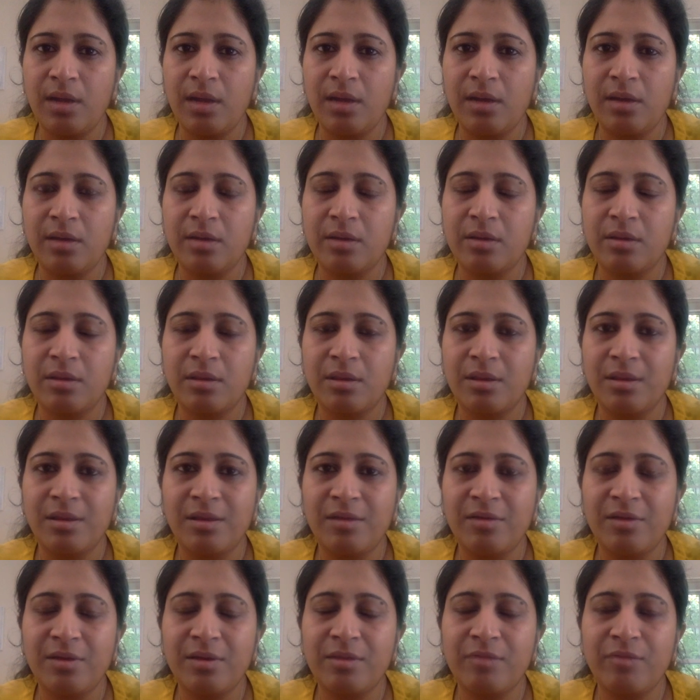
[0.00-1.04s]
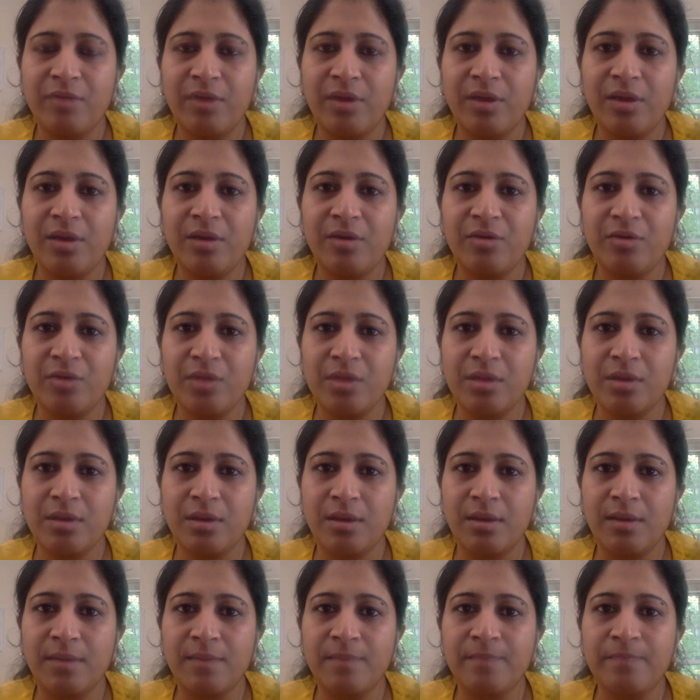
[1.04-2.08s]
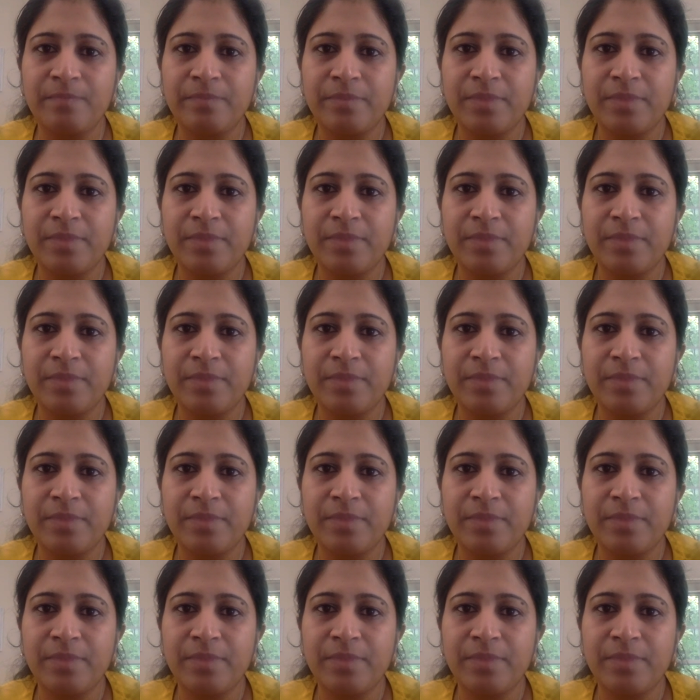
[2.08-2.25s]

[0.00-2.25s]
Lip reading: and it's very interesting,